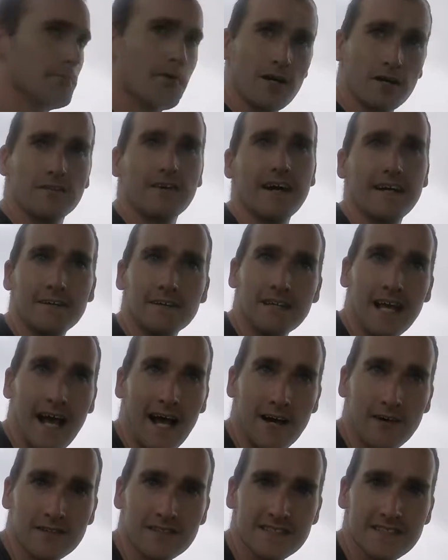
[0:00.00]
Mark
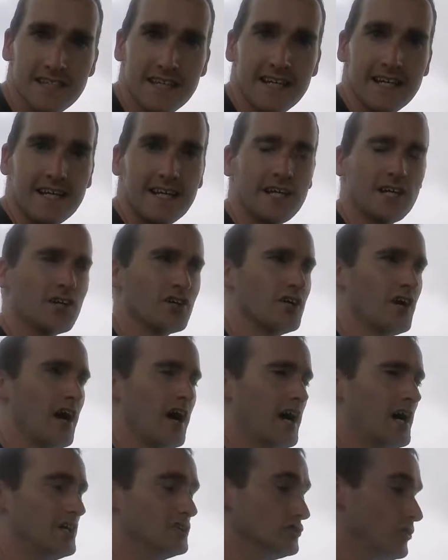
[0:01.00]
Lighthouse here
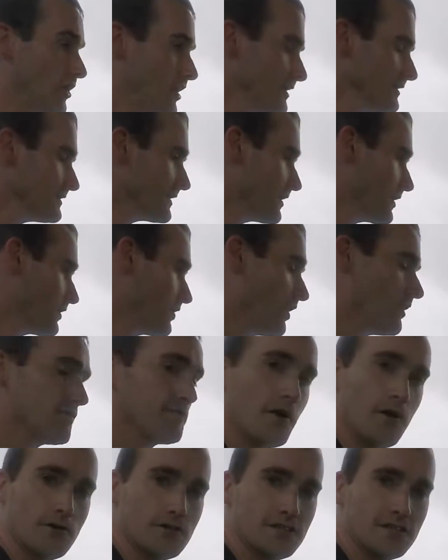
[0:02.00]
along the Gulf
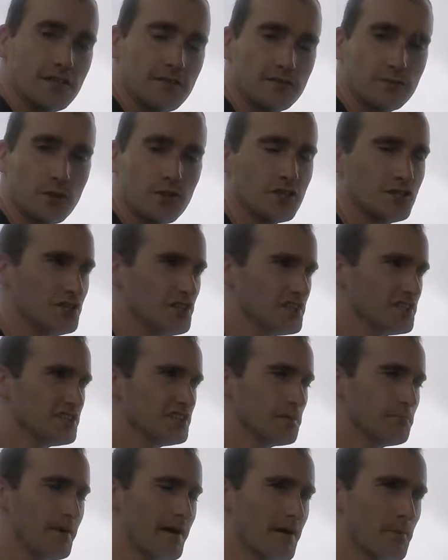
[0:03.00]
Coast here of Florida, just
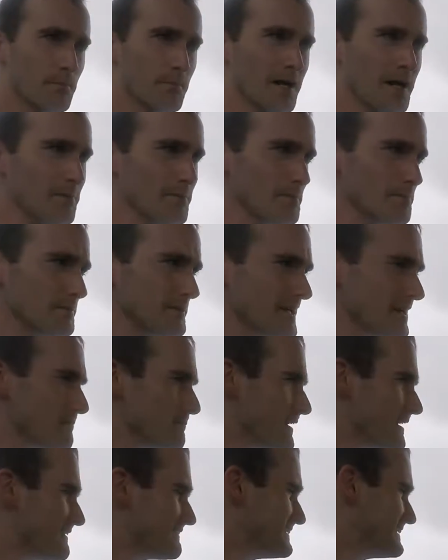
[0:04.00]
probably
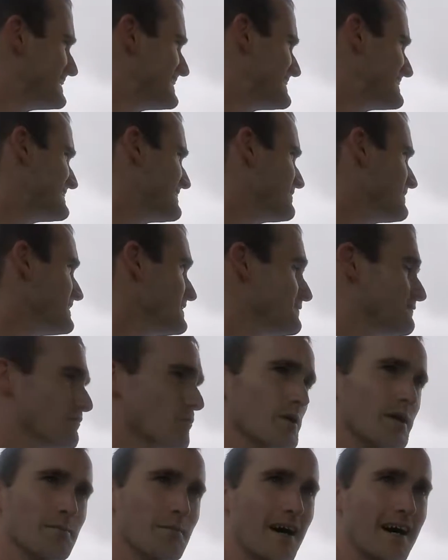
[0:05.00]
about 30 to
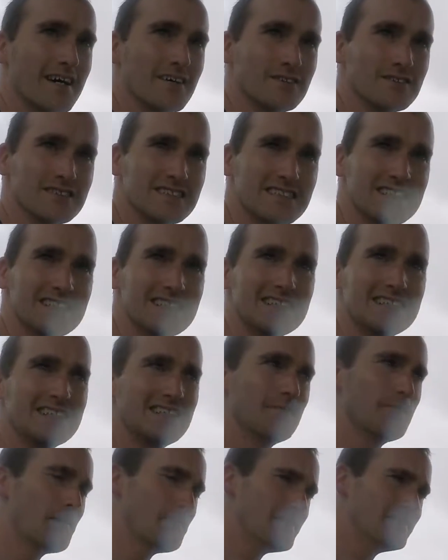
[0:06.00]
40 miles,
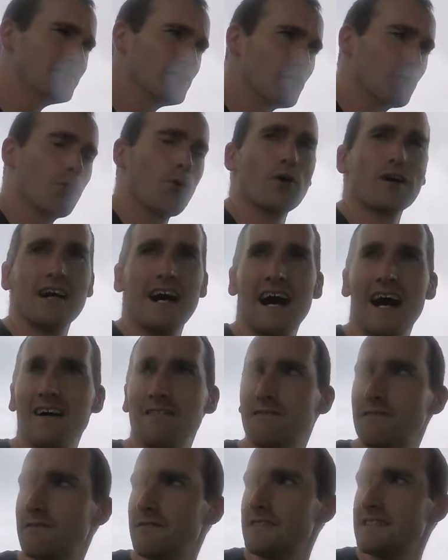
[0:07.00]
maybe a little more
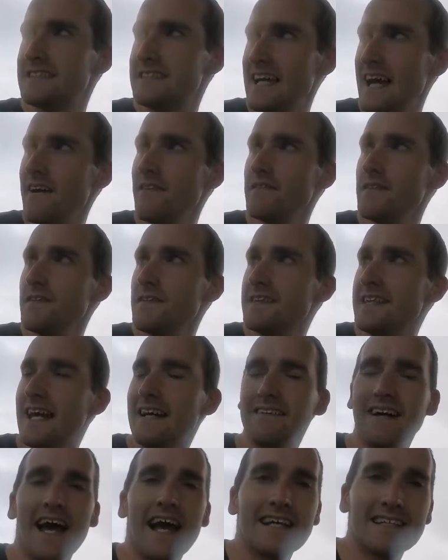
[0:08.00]
south of the
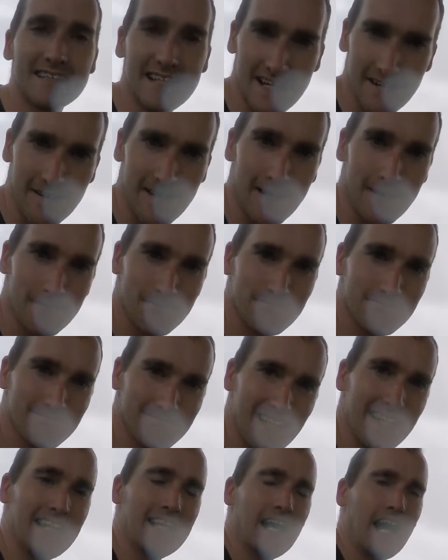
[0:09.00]
Tallahassee area.
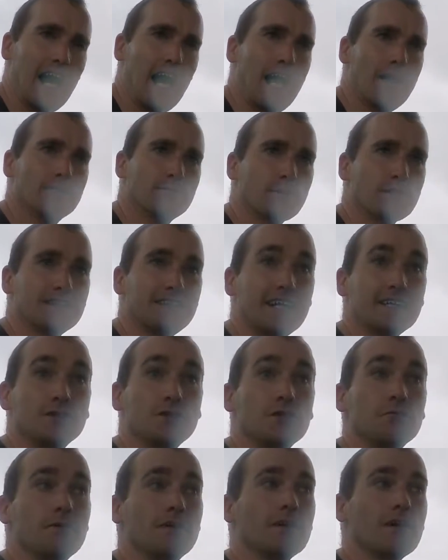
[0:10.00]
I'm Florida State
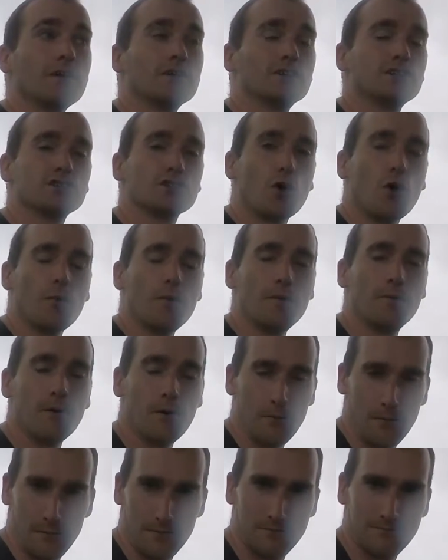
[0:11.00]
student meteorologist Colby
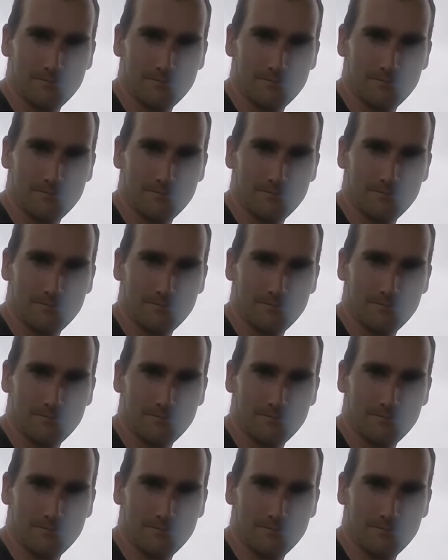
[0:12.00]
Pope.